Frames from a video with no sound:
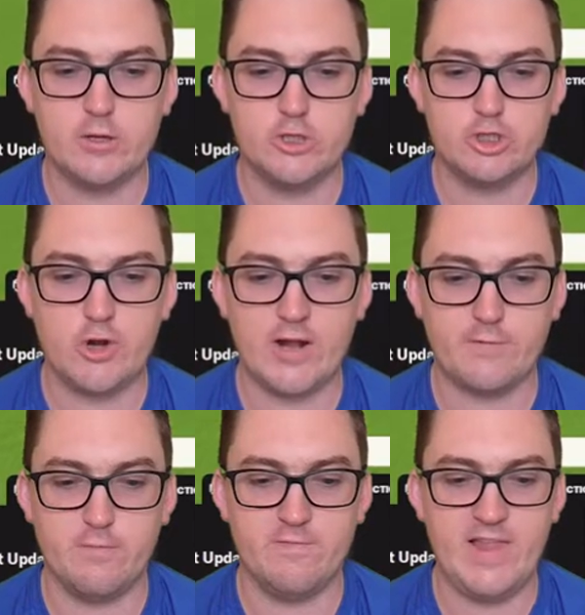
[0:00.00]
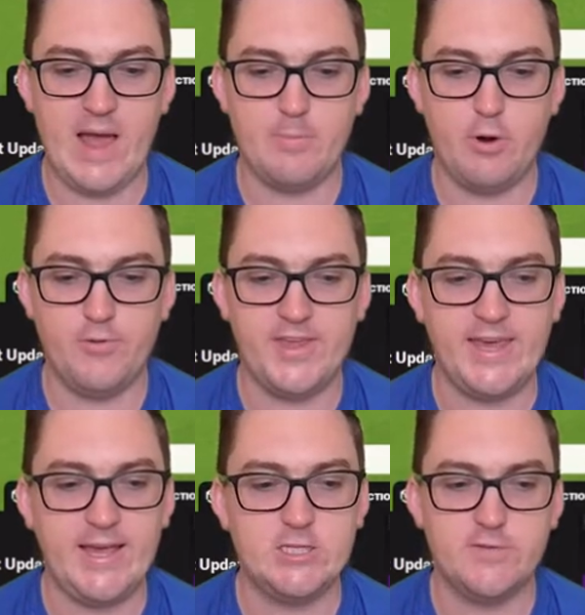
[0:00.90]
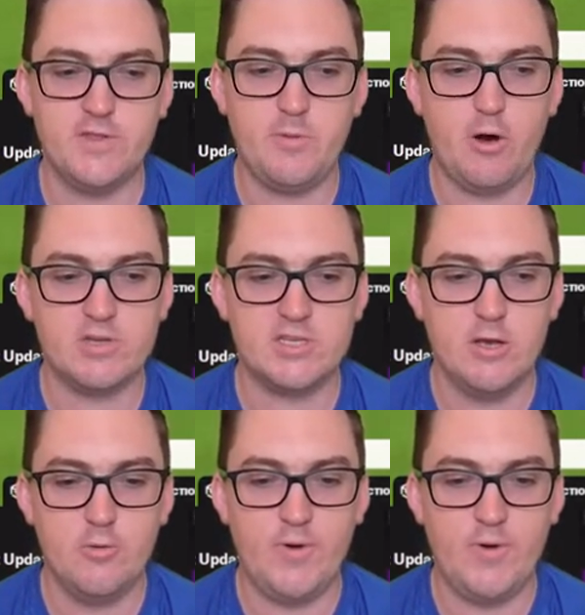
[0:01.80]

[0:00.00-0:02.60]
Good strike from Vlup on the edge of the box.